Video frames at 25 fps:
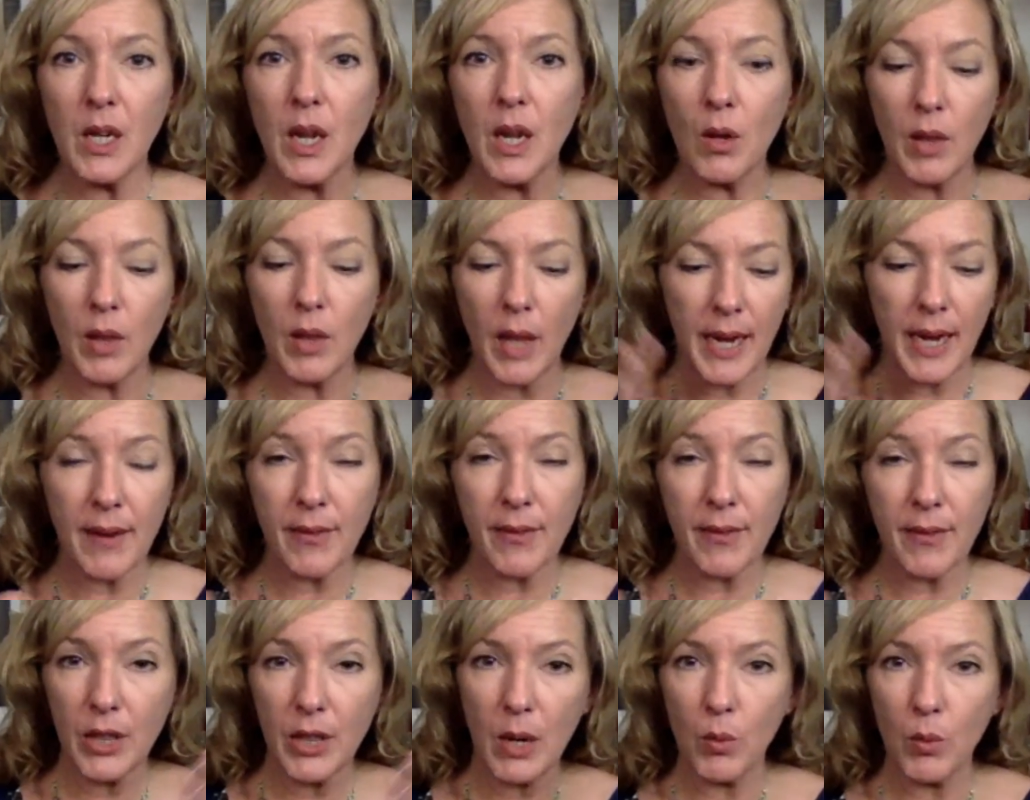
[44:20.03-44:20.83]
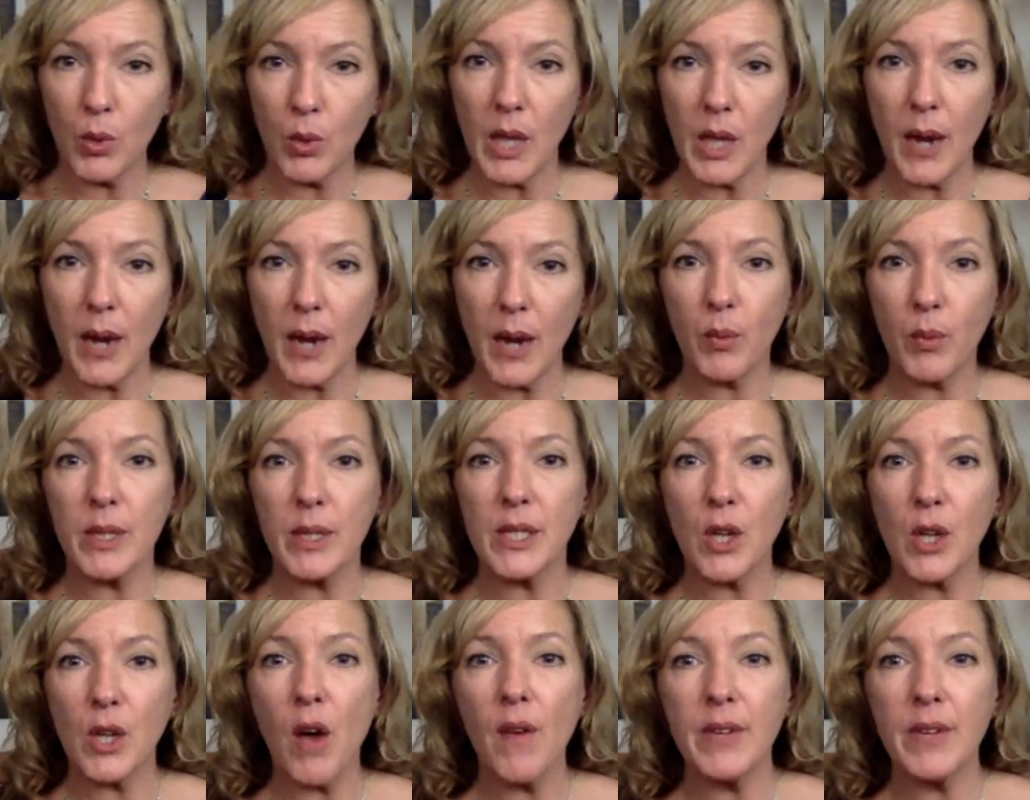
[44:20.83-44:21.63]
you know, like everything will like
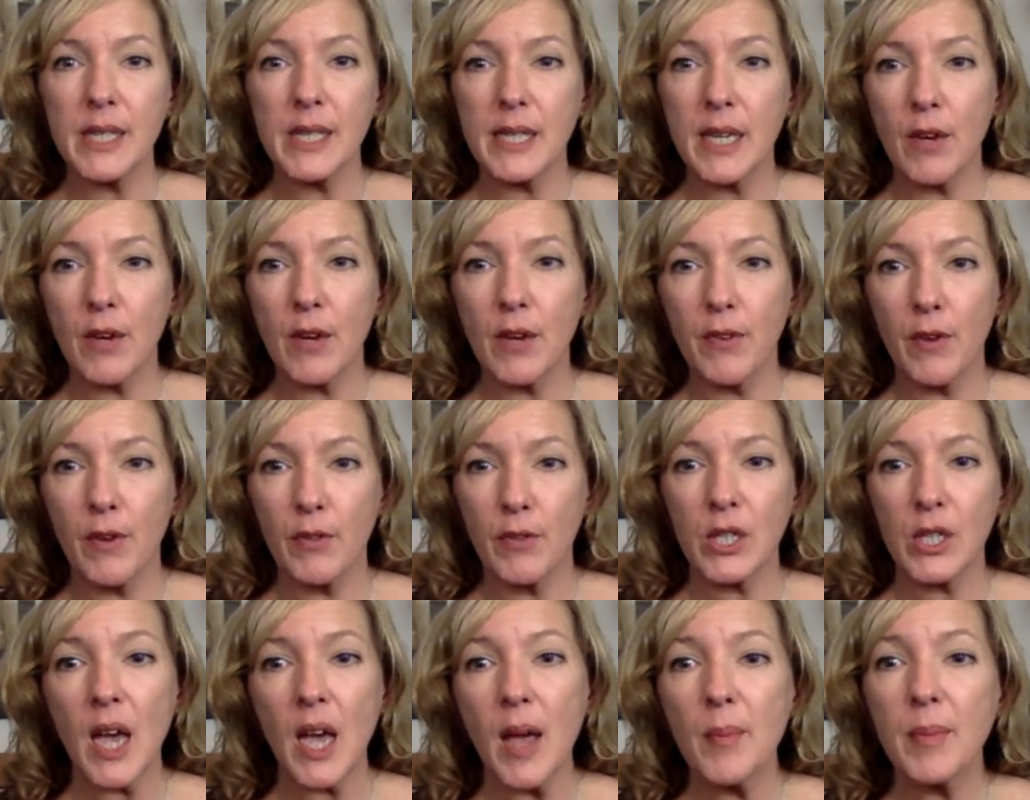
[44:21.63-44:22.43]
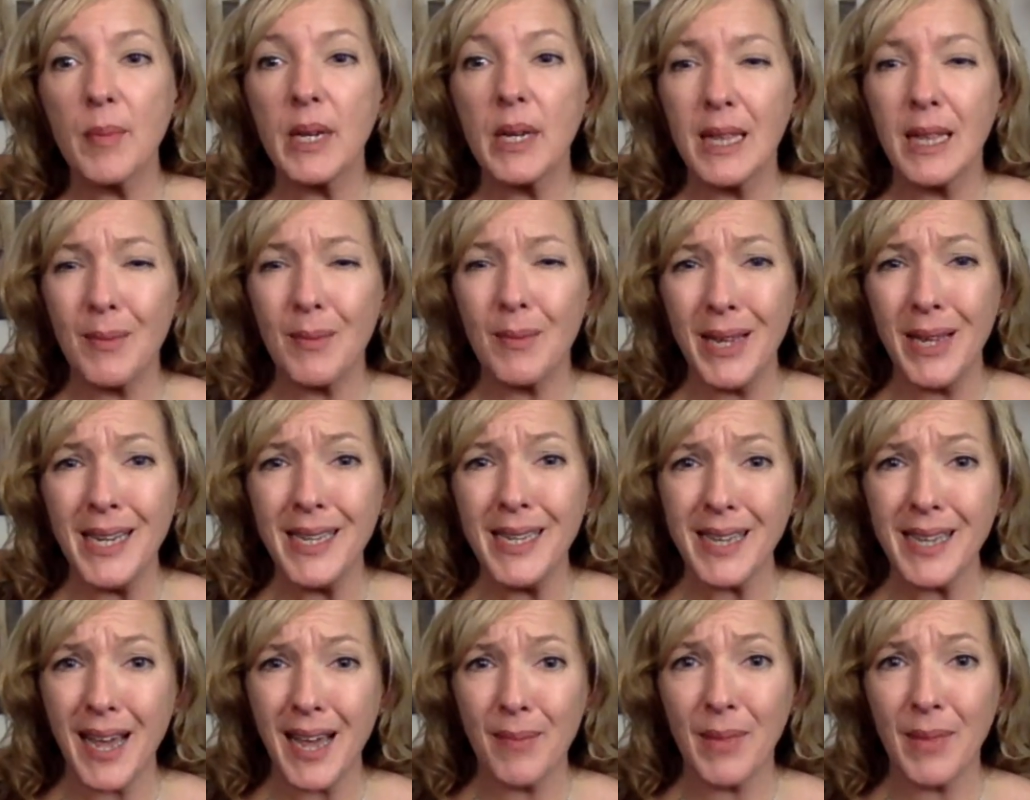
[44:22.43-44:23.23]
resolve itself over time. But in the
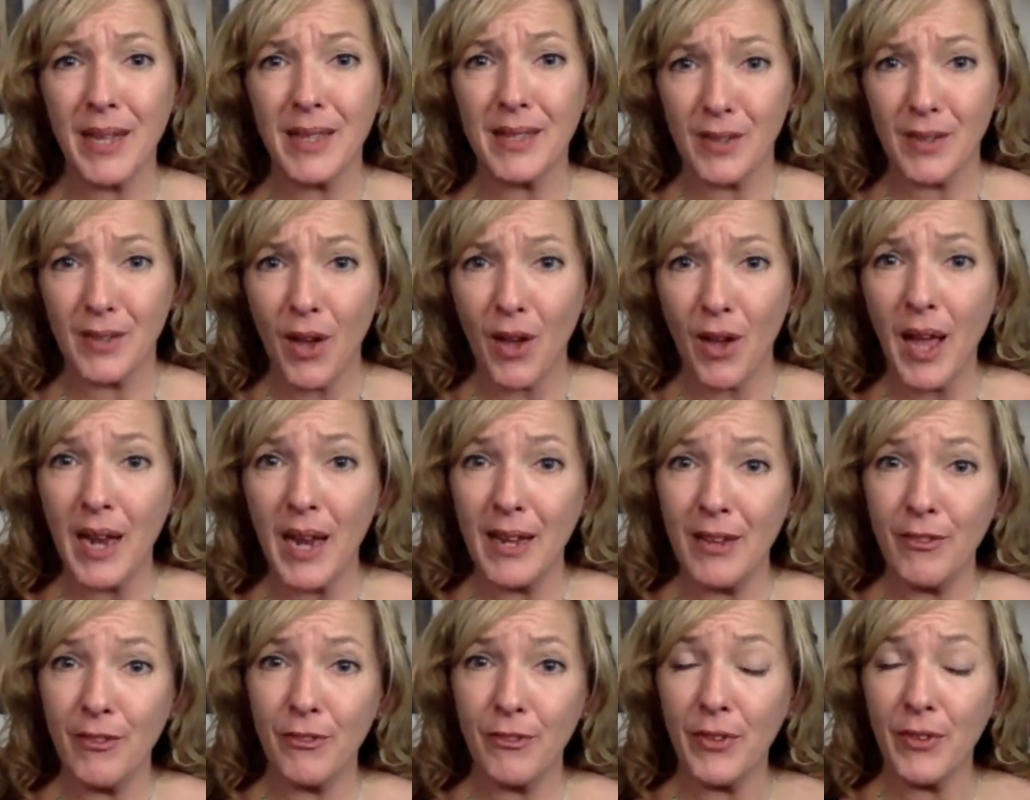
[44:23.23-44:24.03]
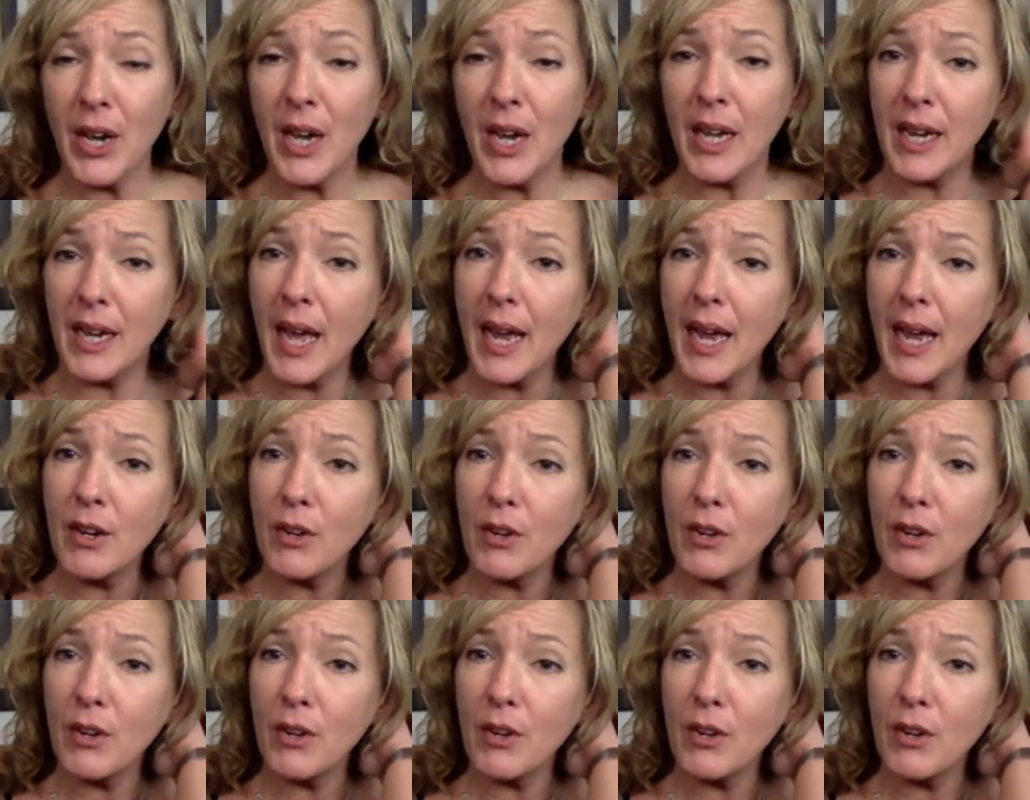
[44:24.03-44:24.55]
meantime, that's not any fun.